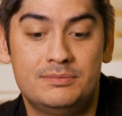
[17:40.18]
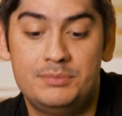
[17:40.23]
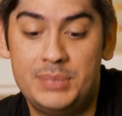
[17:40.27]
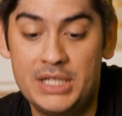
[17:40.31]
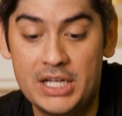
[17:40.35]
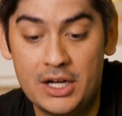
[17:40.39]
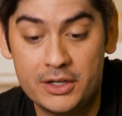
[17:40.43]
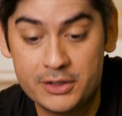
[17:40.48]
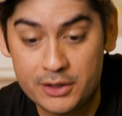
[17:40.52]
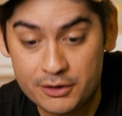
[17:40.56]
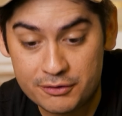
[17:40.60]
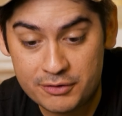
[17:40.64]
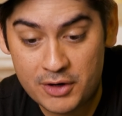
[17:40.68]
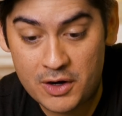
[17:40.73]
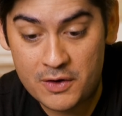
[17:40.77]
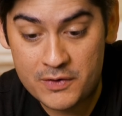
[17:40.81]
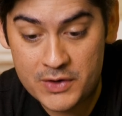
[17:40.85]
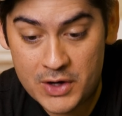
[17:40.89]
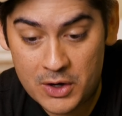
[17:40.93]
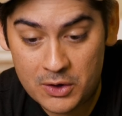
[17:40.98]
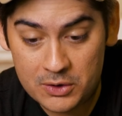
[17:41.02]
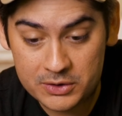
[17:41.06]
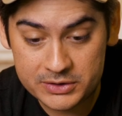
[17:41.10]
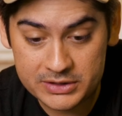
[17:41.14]
be on your phone
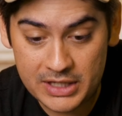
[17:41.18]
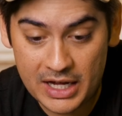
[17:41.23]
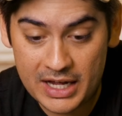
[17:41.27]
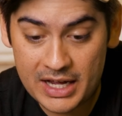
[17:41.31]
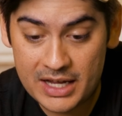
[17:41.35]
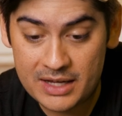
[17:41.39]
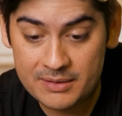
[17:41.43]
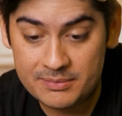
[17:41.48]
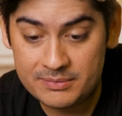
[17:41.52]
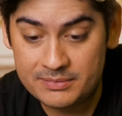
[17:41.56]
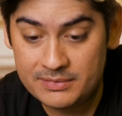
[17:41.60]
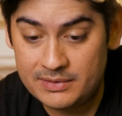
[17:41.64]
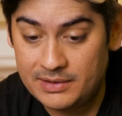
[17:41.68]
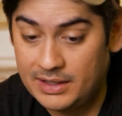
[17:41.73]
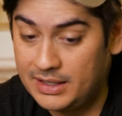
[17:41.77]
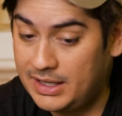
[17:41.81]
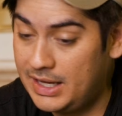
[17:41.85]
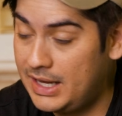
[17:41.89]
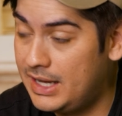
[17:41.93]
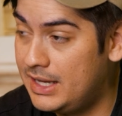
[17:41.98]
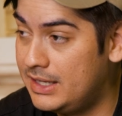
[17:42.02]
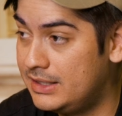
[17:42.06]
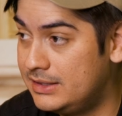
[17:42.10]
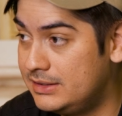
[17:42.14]
the whole time,
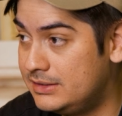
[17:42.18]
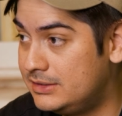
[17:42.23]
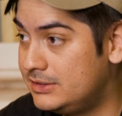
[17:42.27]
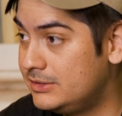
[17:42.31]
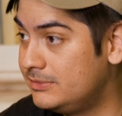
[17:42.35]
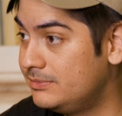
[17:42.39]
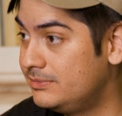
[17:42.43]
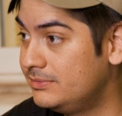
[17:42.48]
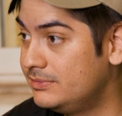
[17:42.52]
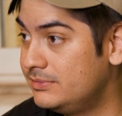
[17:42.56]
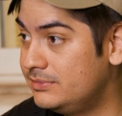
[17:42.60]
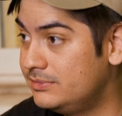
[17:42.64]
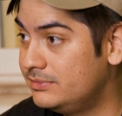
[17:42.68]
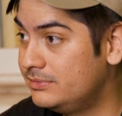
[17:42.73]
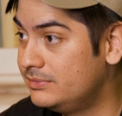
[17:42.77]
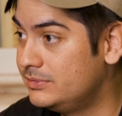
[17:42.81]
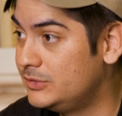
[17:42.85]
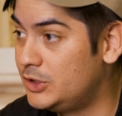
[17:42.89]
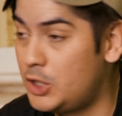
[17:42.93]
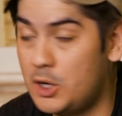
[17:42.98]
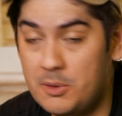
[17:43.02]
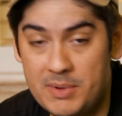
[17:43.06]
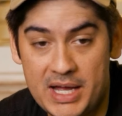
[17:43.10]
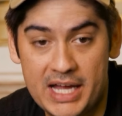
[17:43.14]
and
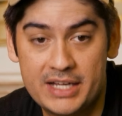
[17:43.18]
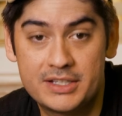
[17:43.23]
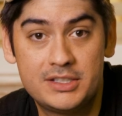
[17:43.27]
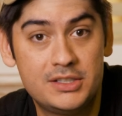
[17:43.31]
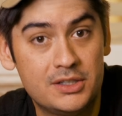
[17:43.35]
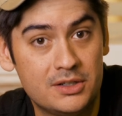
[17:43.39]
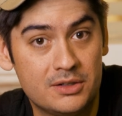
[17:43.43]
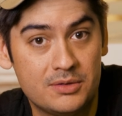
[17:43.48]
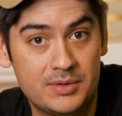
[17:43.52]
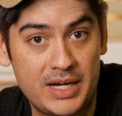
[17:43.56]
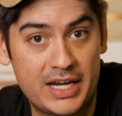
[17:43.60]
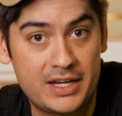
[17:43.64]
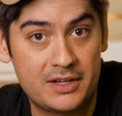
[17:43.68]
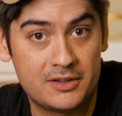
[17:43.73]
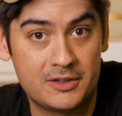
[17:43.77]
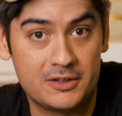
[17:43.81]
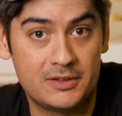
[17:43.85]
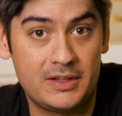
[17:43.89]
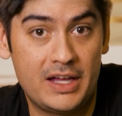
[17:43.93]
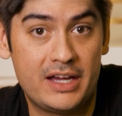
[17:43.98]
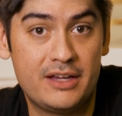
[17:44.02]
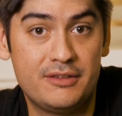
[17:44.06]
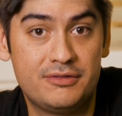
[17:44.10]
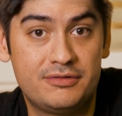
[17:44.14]
go back to your regular
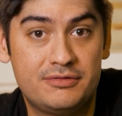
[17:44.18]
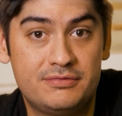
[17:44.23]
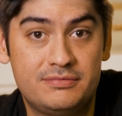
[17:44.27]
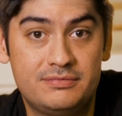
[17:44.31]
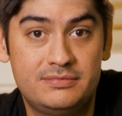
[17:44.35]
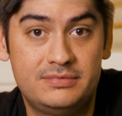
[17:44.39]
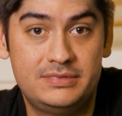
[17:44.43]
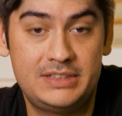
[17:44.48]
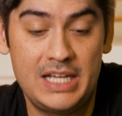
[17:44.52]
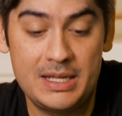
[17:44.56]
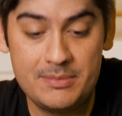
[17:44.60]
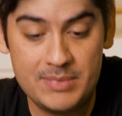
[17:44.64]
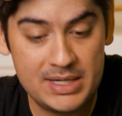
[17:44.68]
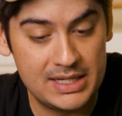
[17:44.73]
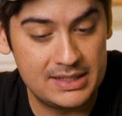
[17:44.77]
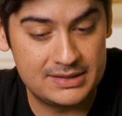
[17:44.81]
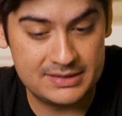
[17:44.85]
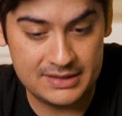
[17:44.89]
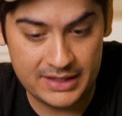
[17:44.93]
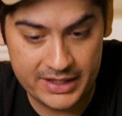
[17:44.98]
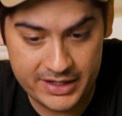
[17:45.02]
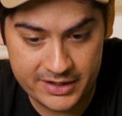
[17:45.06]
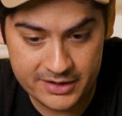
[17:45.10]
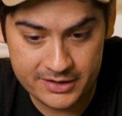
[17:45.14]
life 10
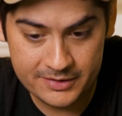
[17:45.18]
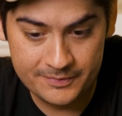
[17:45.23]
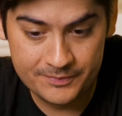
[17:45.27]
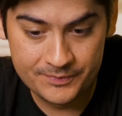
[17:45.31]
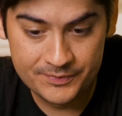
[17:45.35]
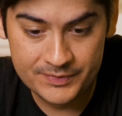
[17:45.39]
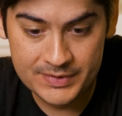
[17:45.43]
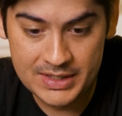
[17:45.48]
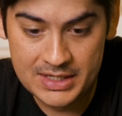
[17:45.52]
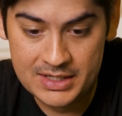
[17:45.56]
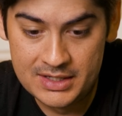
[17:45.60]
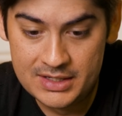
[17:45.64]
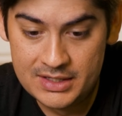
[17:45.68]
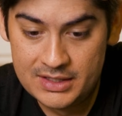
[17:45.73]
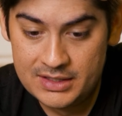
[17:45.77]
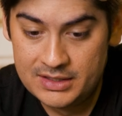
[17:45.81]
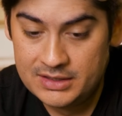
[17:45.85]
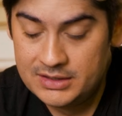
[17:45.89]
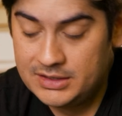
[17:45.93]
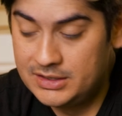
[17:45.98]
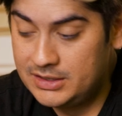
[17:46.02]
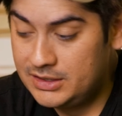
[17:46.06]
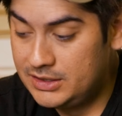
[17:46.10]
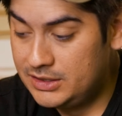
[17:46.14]
minutes later.
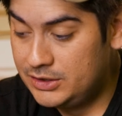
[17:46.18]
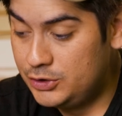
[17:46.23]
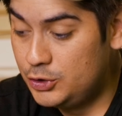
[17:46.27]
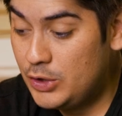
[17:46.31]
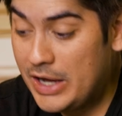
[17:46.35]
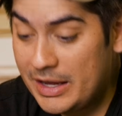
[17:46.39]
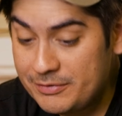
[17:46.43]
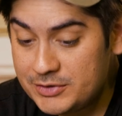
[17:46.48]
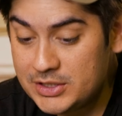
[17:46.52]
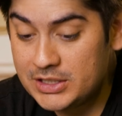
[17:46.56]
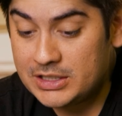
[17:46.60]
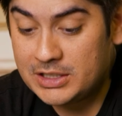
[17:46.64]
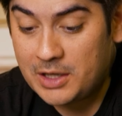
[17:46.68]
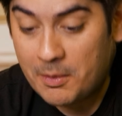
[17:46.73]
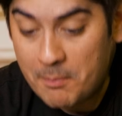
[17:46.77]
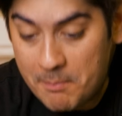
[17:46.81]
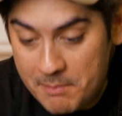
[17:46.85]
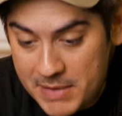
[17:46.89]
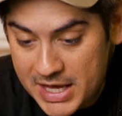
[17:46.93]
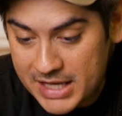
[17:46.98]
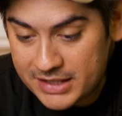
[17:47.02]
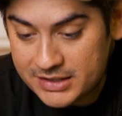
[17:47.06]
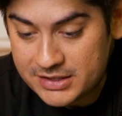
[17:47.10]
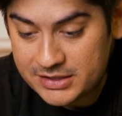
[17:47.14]
You have to
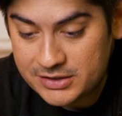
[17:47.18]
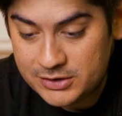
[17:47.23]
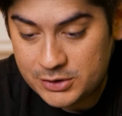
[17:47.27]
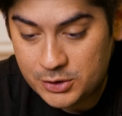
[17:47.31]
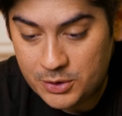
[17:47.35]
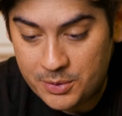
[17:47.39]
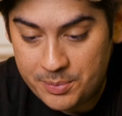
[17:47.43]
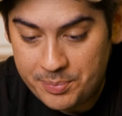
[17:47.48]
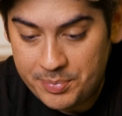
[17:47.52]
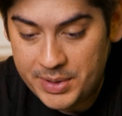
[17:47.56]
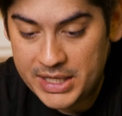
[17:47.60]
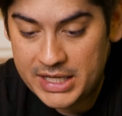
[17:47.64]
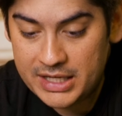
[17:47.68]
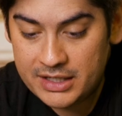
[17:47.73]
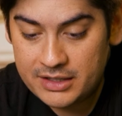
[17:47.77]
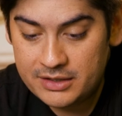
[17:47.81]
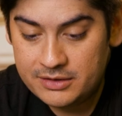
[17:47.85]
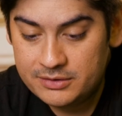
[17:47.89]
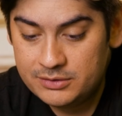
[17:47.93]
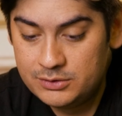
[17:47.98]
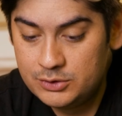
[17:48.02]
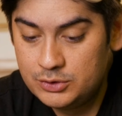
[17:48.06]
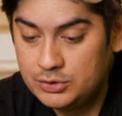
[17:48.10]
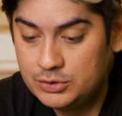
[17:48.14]
commit to a
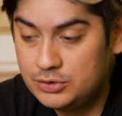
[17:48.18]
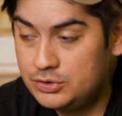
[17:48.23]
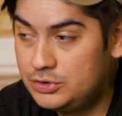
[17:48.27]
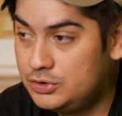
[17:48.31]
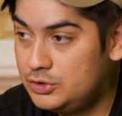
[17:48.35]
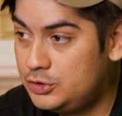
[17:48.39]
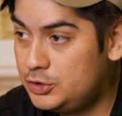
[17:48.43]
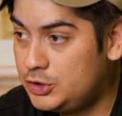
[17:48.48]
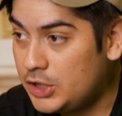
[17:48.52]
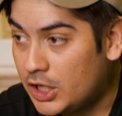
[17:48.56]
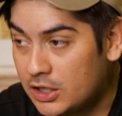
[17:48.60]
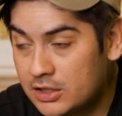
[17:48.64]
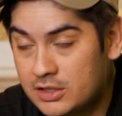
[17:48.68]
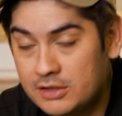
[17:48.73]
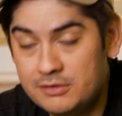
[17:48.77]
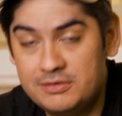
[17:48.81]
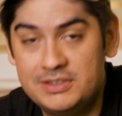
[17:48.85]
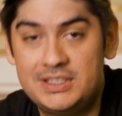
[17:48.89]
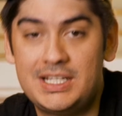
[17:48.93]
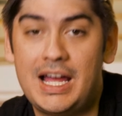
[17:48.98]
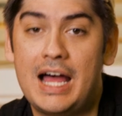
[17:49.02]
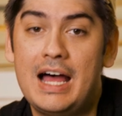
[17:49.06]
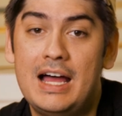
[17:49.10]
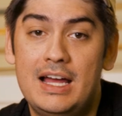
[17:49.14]
big chunk of
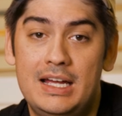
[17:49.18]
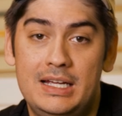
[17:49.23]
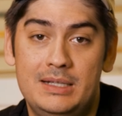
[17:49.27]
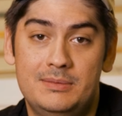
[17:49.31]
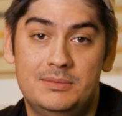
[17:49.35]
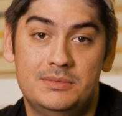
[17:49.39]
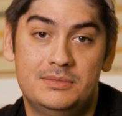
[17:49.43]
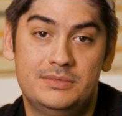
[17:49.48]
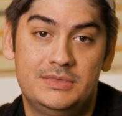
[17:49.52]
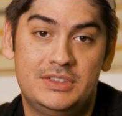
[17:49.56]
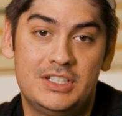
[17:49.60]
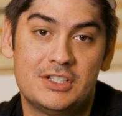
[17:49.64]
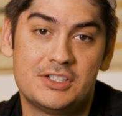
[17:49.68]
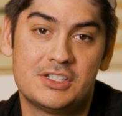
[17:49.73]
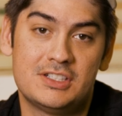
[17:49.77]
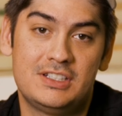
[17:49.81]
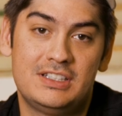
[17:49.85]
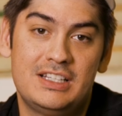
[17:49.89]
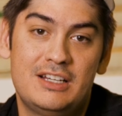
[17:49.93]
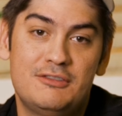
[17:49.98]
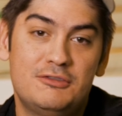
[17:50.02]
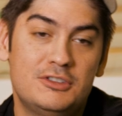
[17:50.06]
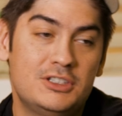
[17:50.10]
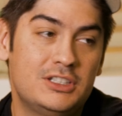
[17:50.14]
time. There's a
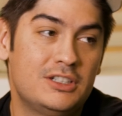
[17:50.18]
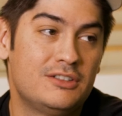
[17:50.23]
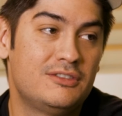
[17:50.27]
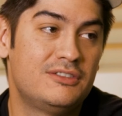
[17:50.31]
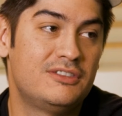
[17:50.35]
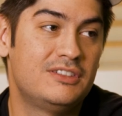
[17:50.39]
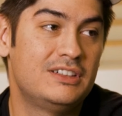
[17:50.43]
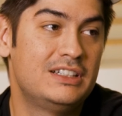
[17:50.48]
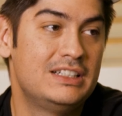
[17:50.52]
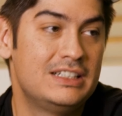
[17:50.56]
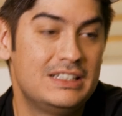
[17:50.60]
level of